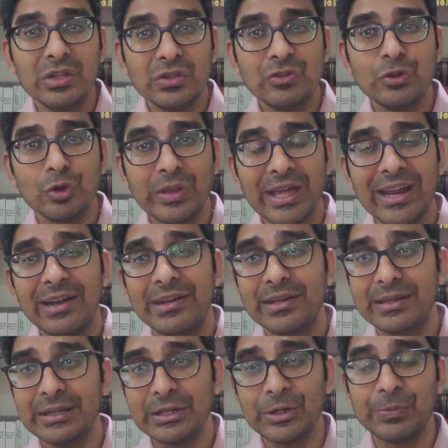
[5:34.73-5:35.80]
so that
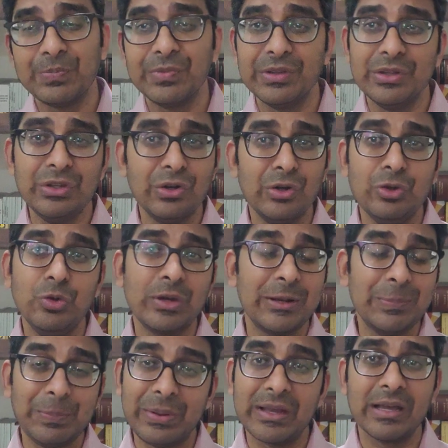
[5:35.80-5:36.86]
you
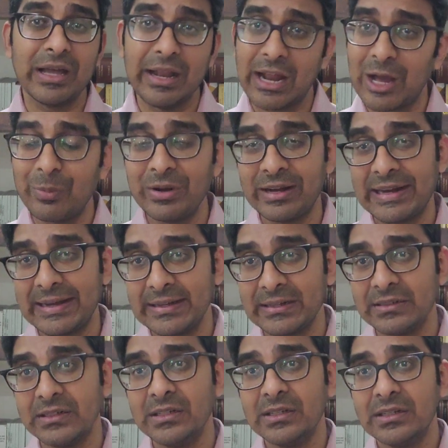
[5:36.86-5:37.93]
can pick an
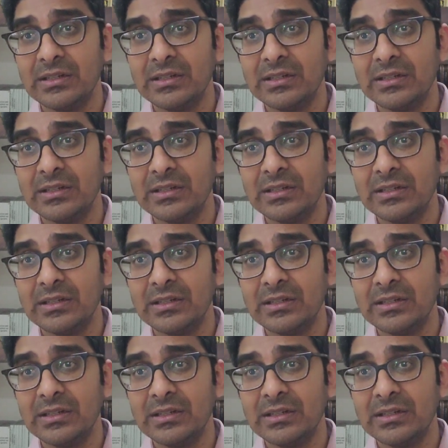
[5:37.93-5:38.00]
arbitrator